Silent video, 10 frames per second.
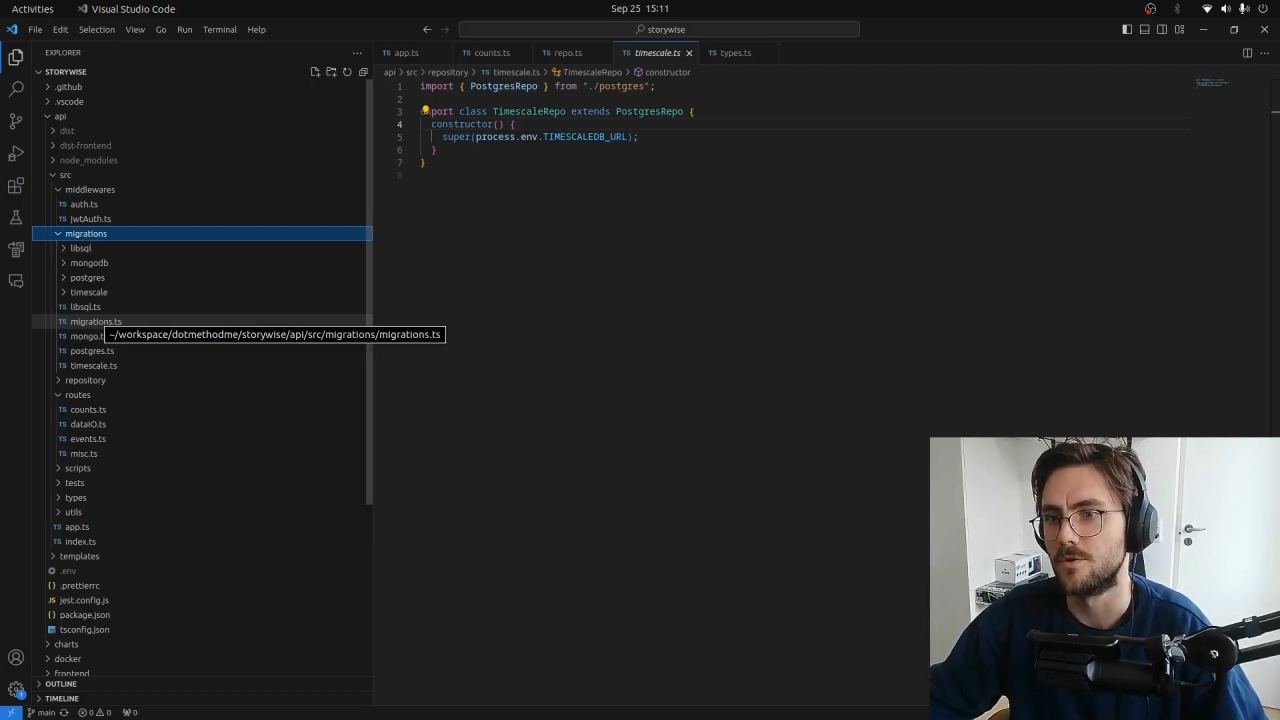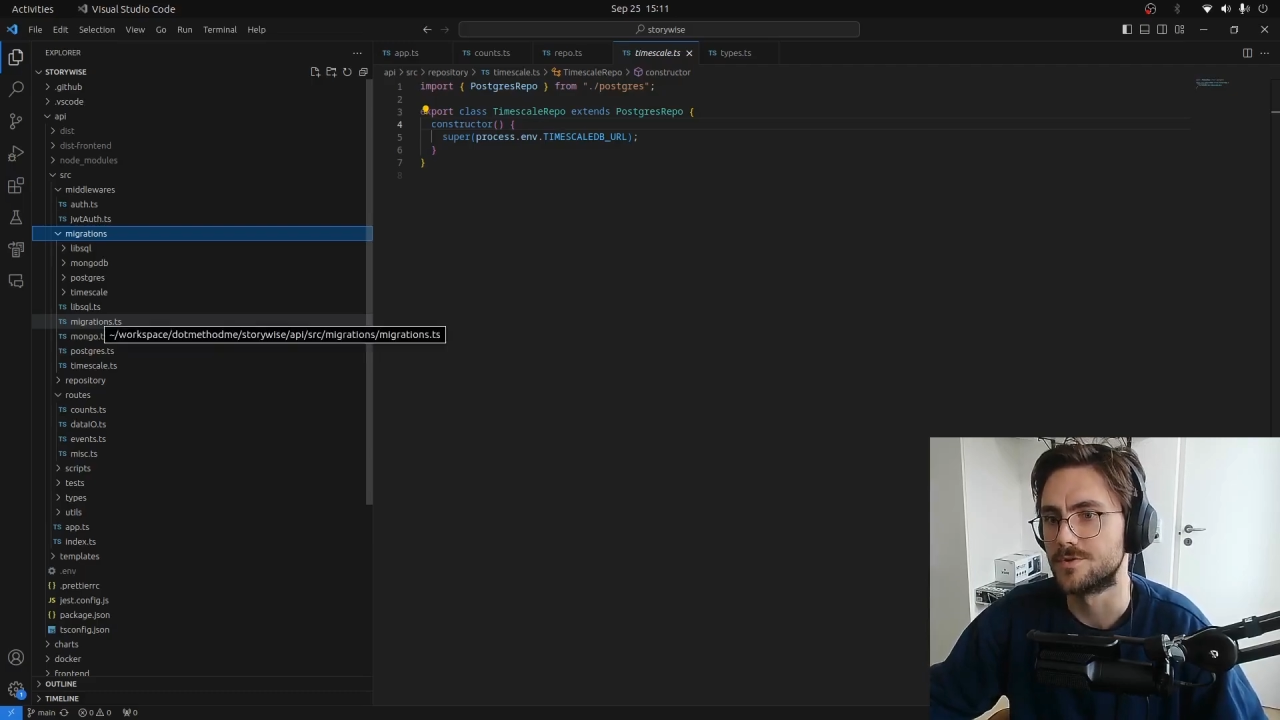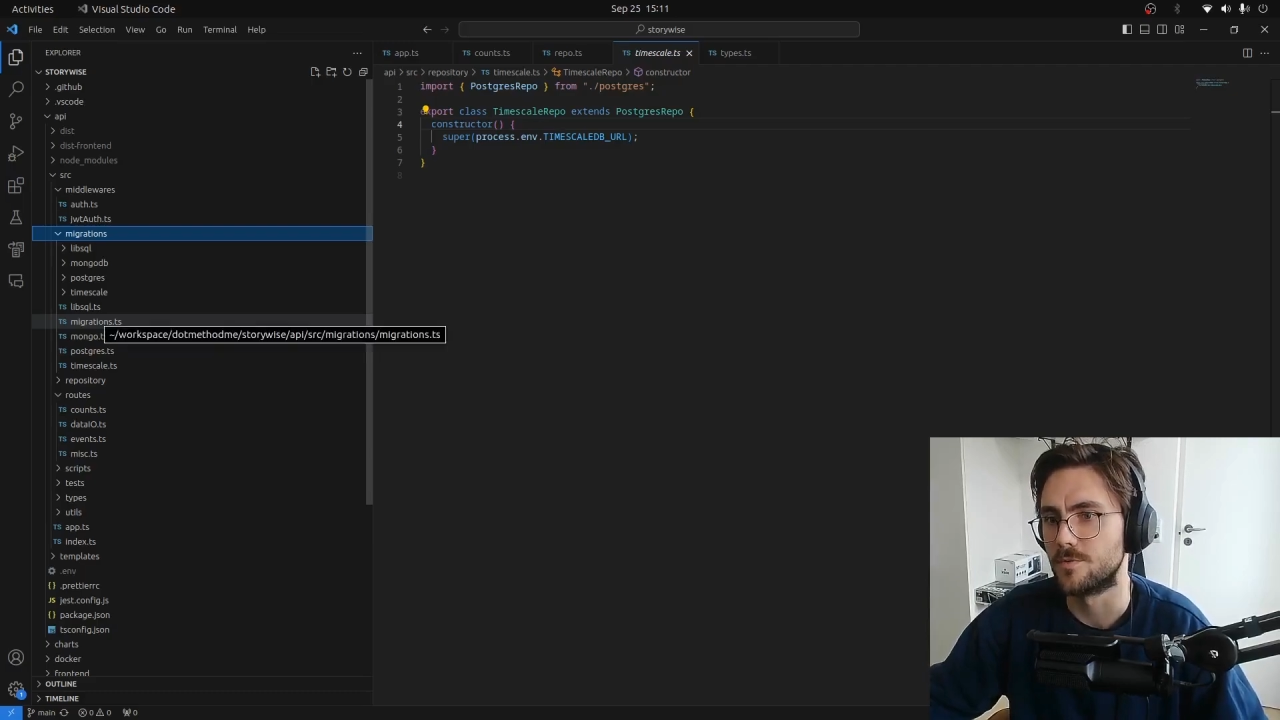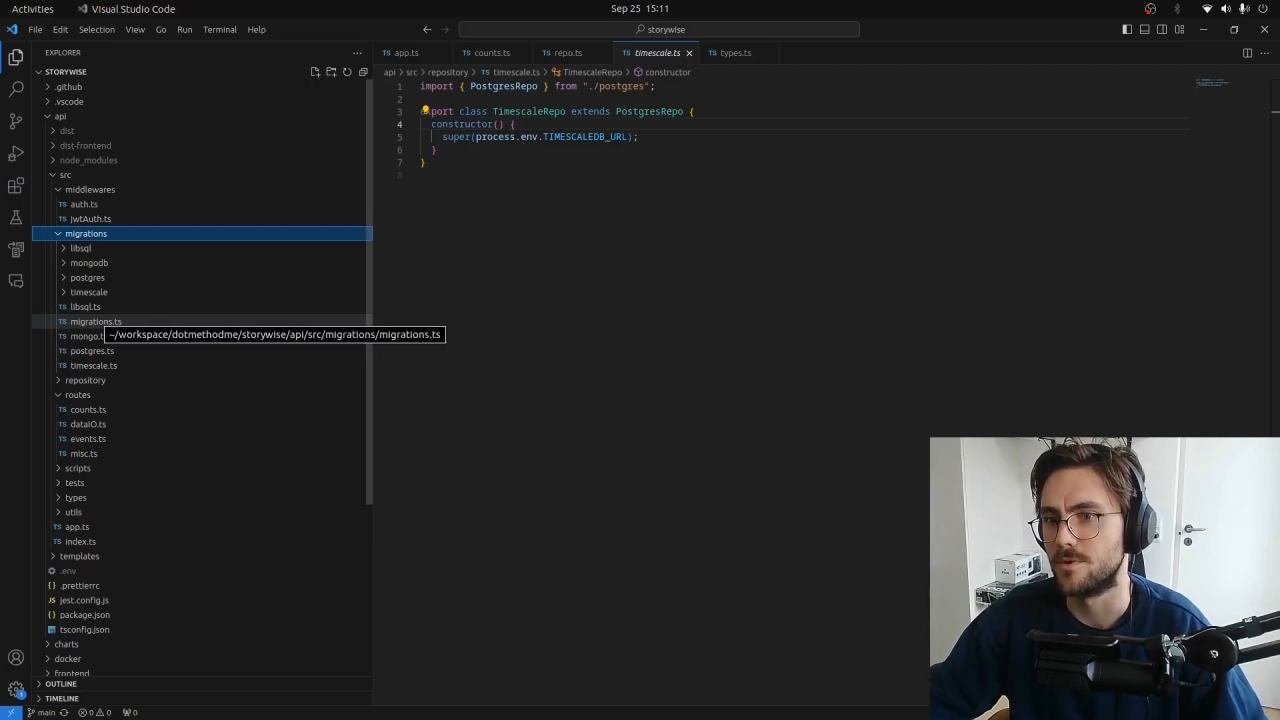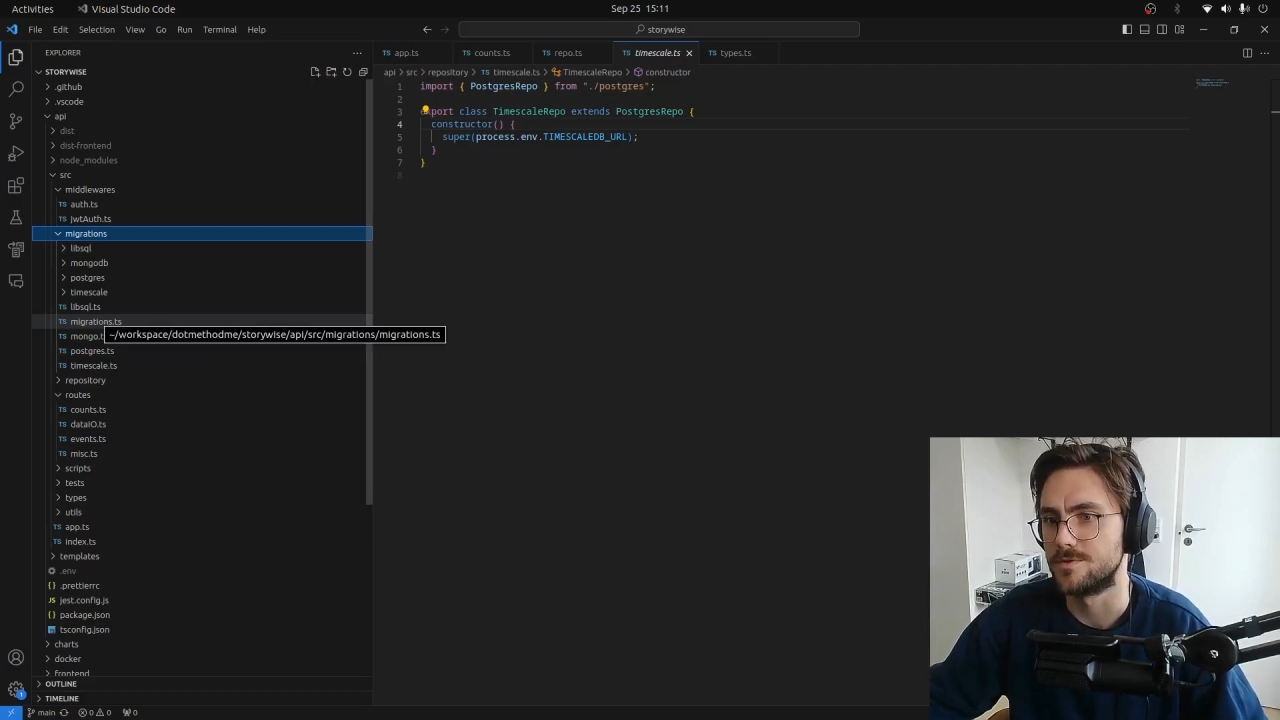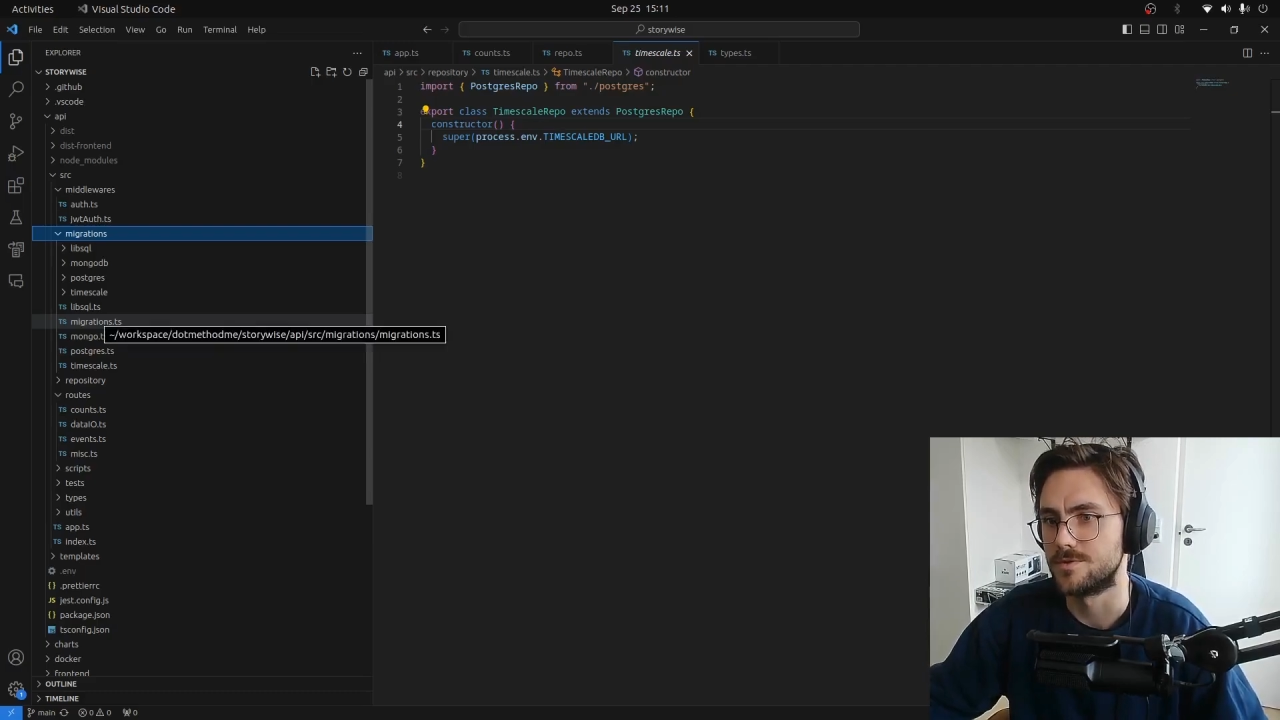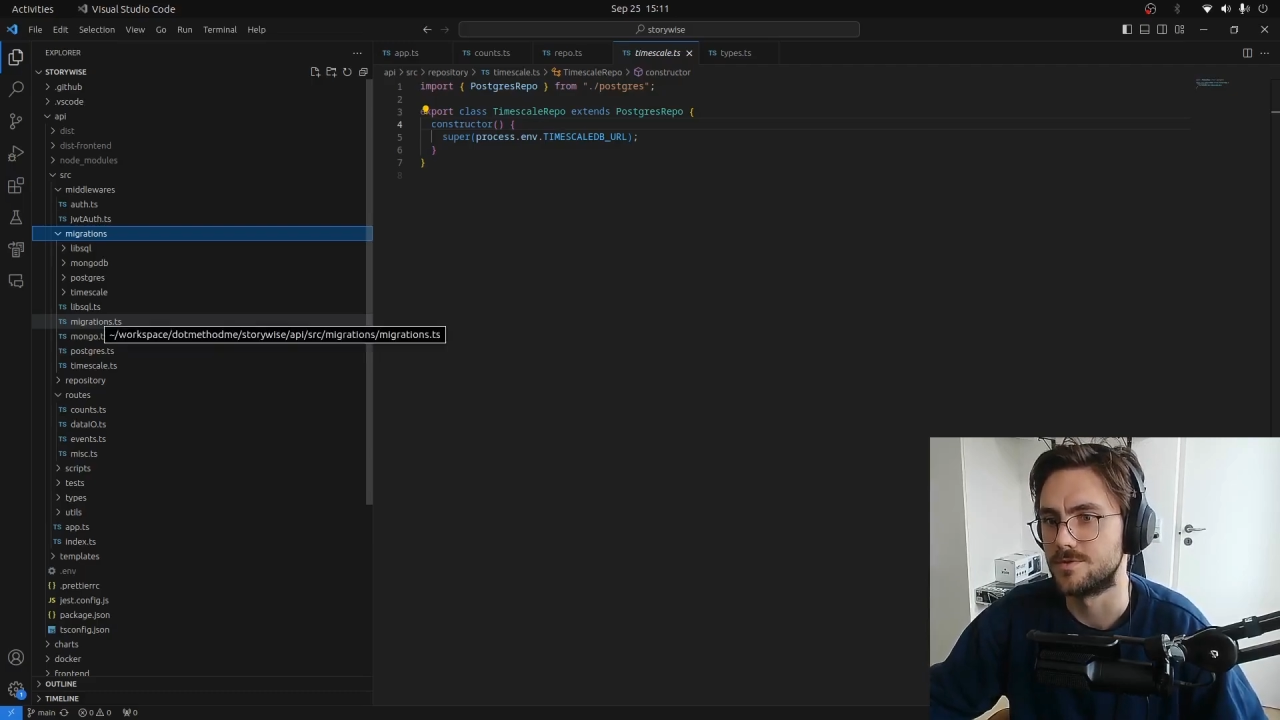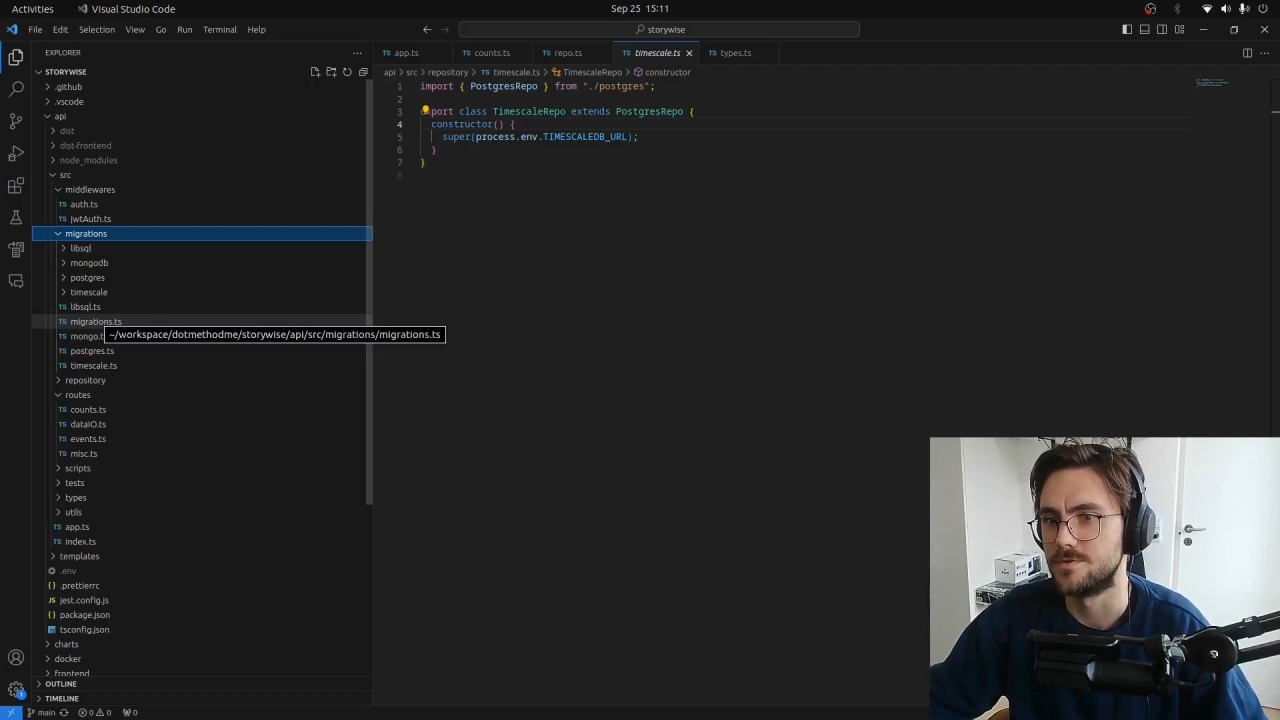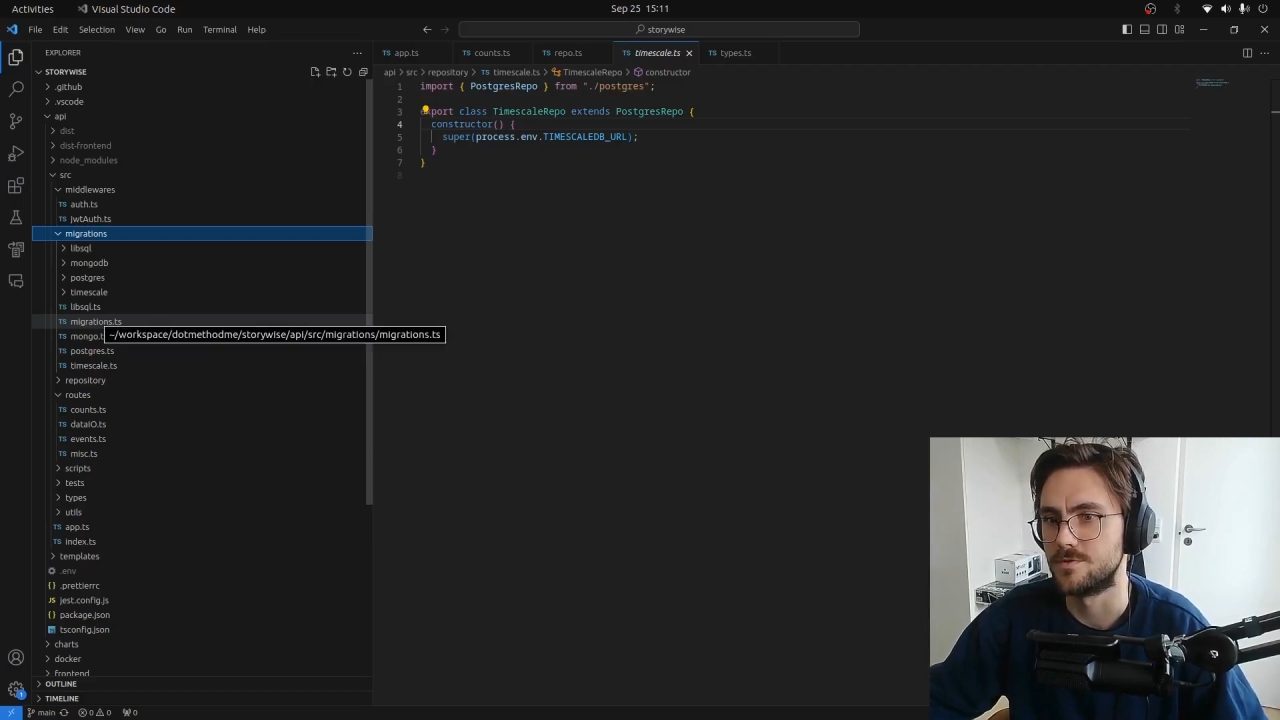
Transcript: also want to